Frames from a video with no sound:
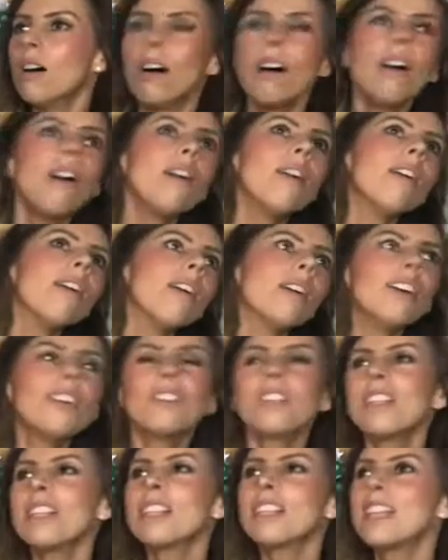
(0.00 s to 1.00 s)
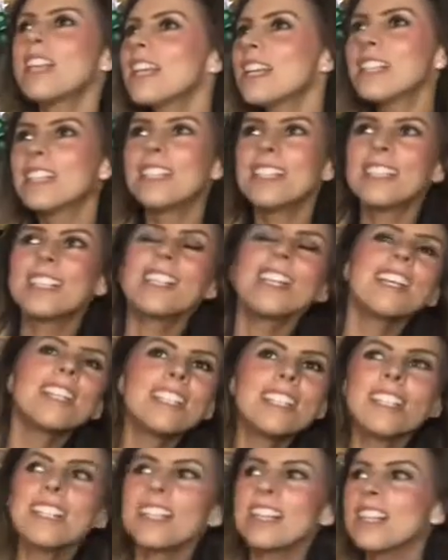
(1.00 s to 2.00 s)
oh, there's this,
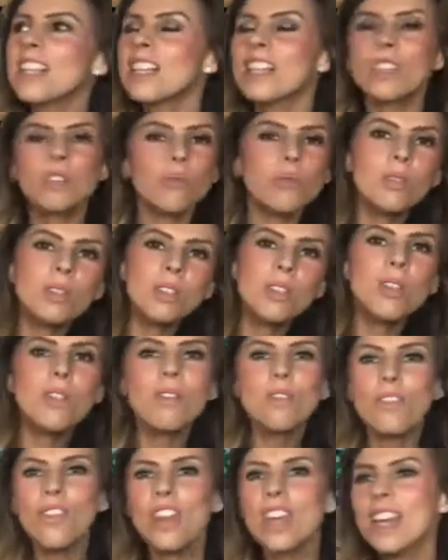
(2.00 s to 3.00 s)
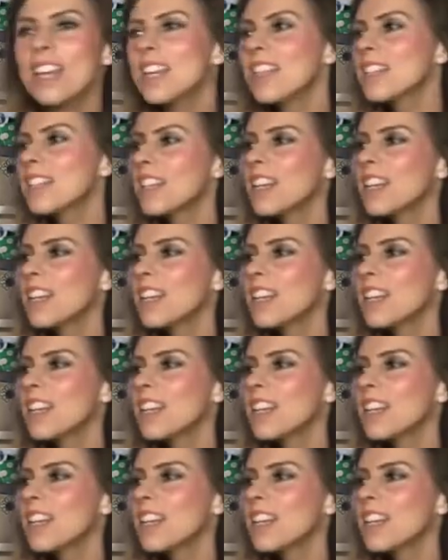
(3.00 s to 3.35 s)
and there's all the new things,